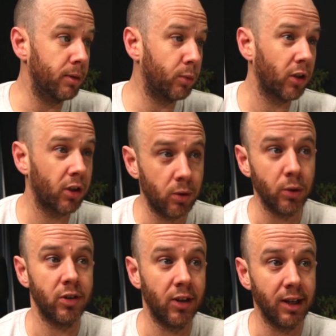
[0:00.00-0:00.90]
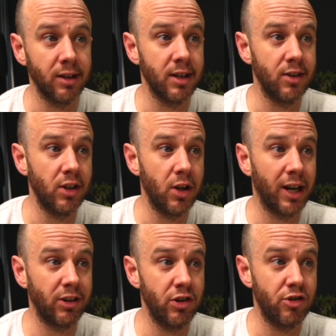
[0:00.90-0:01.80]
But one of the coolest things is that you can
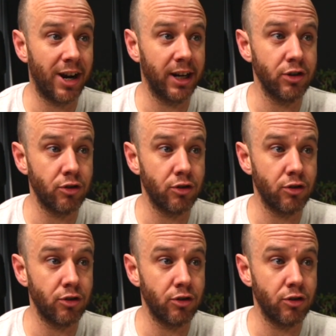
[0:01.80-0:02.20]
actually drag and